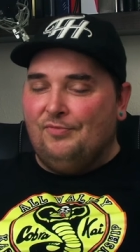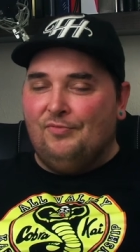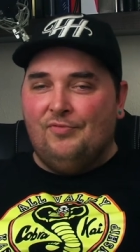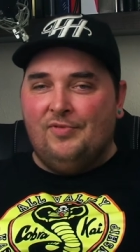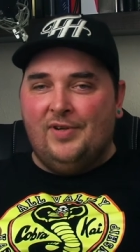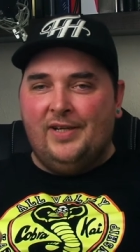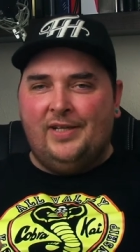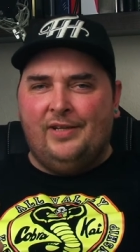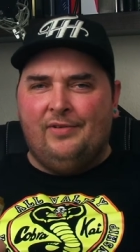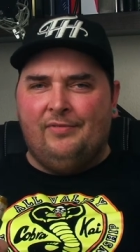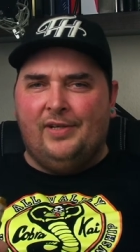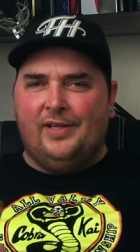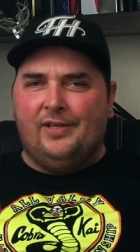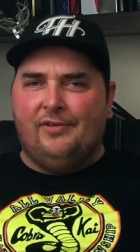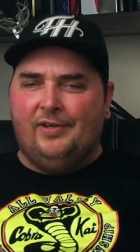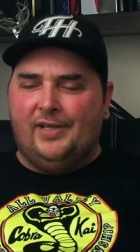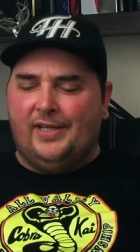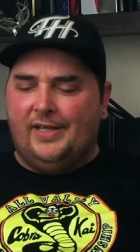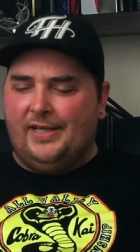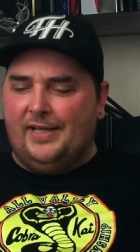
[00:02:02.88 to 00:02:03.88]
really,
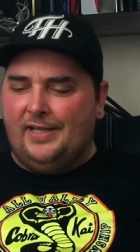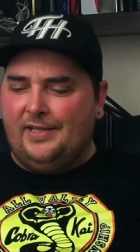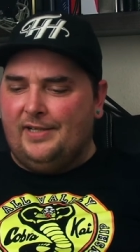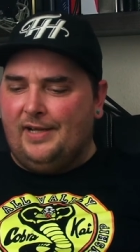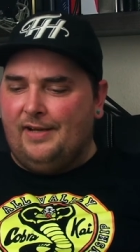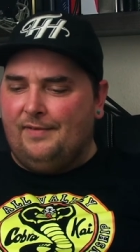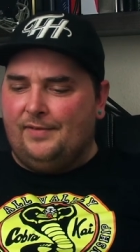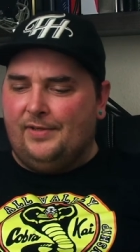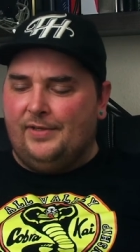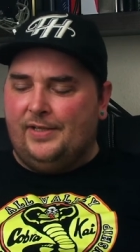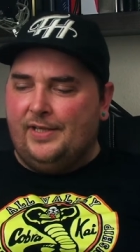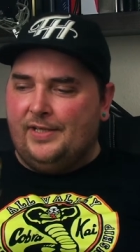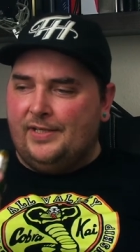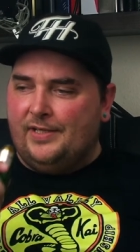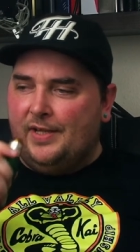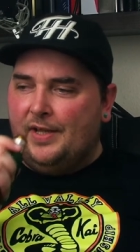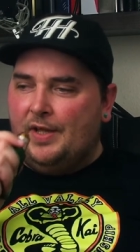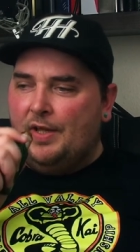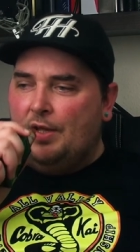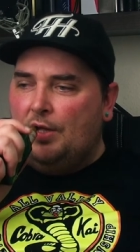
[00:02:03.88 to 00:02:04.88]
really, really nice
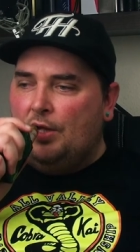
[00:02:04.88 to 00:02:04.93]
aftertaste.